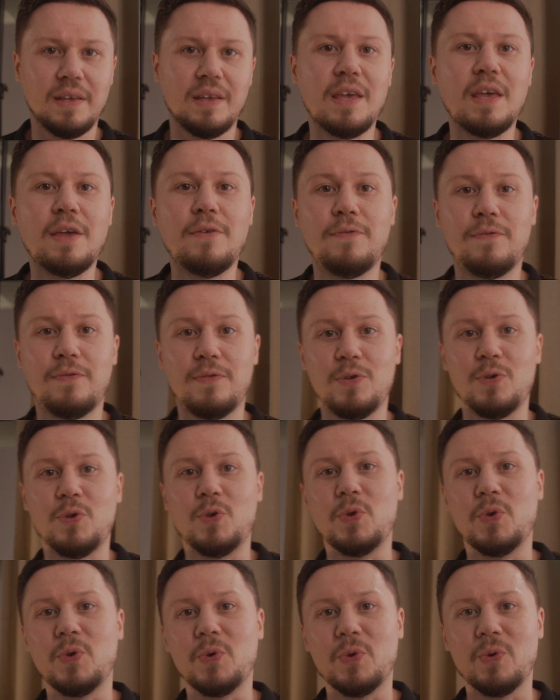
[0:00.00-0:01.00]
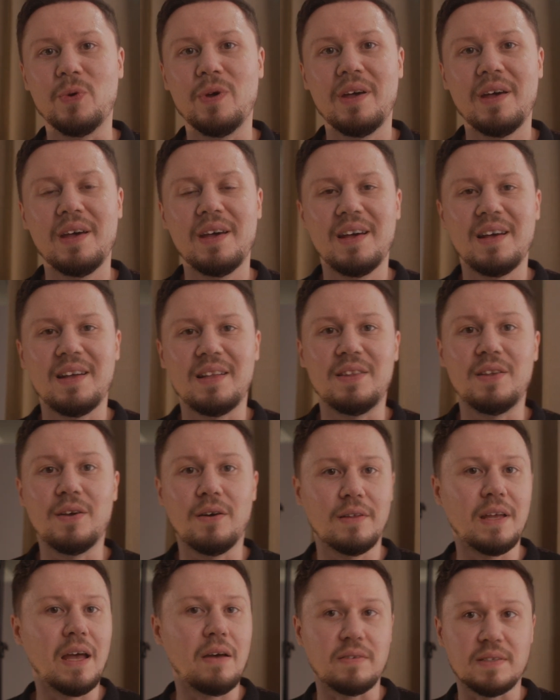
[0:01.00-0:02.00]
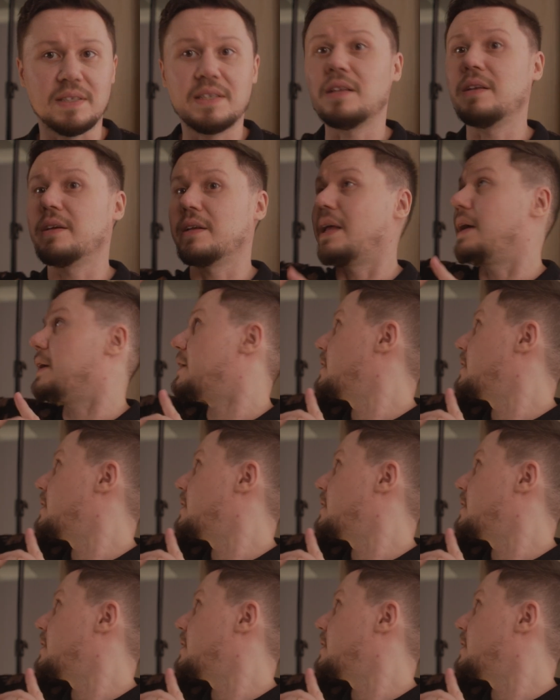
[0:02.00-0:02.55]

if you don't have a ceiling like